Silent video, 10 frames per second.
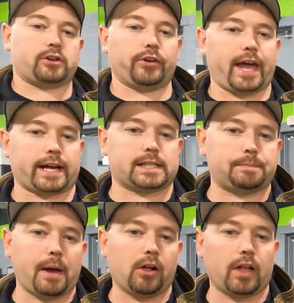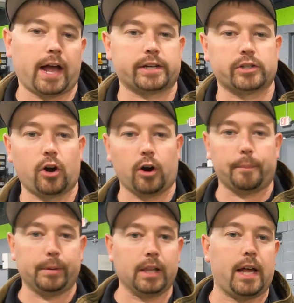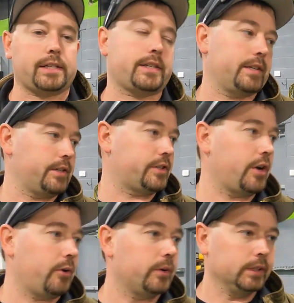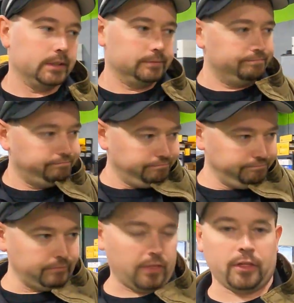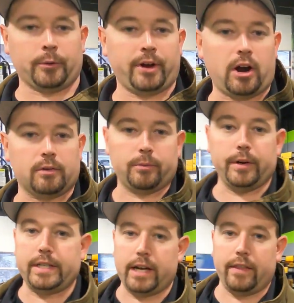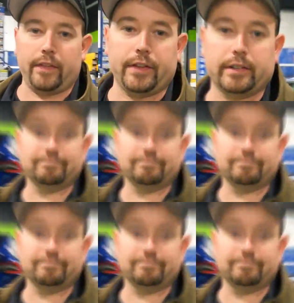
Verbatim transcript: that's called XPEL XR Plus. And so there we are. We tinted that